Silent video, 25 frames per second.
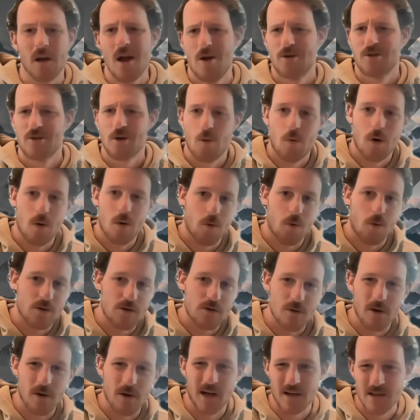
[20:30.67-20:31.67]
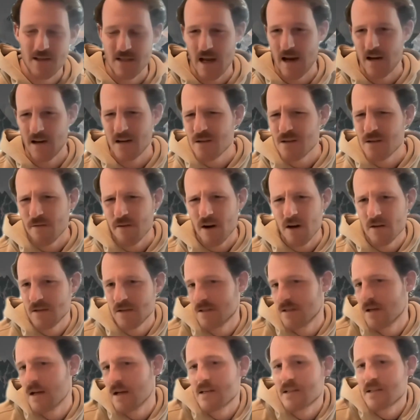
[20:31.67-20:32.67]
So what we're doing in Ascend
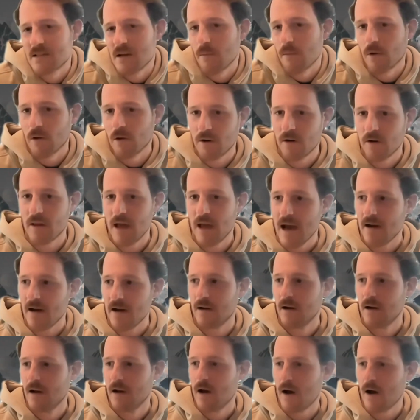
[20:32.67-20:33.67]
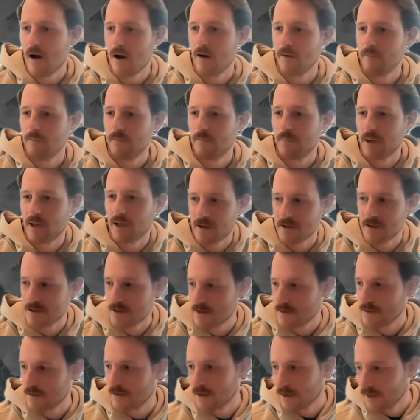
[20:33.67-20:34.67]
is similar to that,
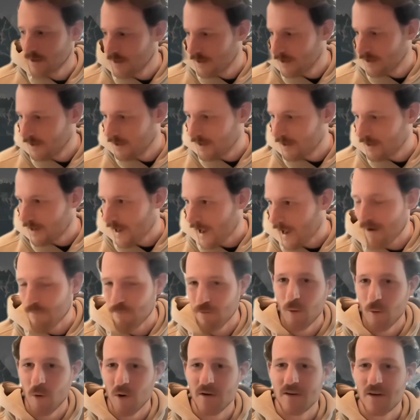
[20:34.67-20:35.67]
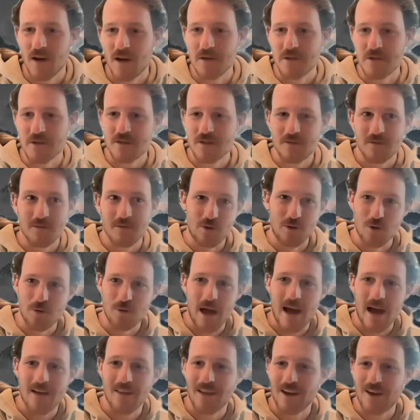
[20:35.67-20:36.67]
because everyone does do
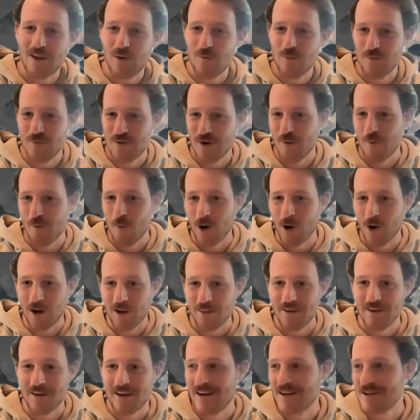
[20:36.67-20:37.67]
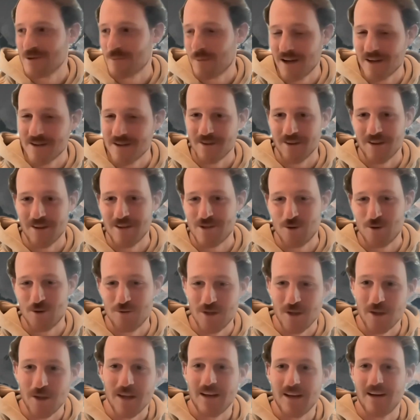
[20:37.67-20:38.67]
that. Like you don't work in the data space unless you
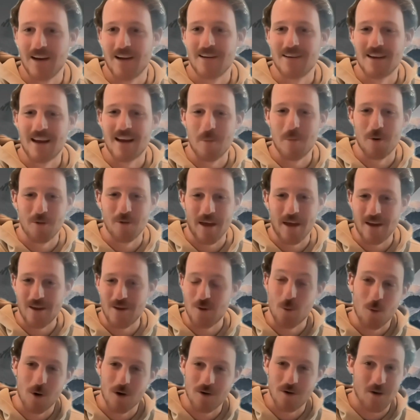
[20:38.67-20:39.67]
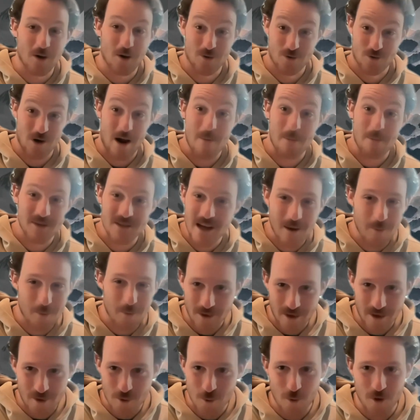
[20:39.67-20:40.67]
delete a table that you weren't, or drop a table
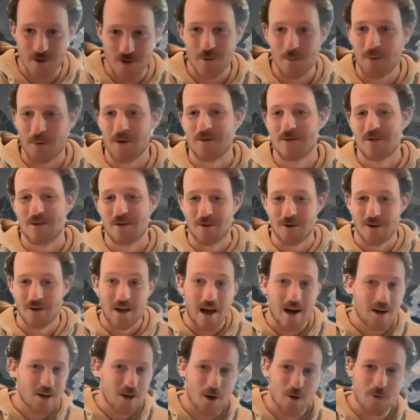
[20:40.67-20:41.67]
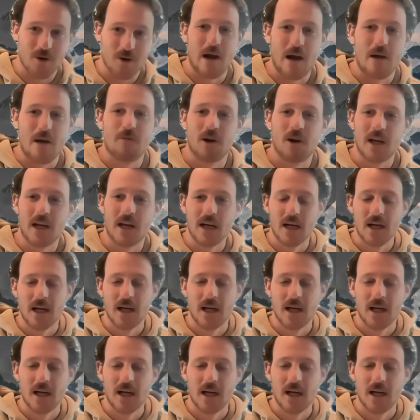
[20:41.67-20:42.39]
that you weren't supposed to, and you got to go recover it.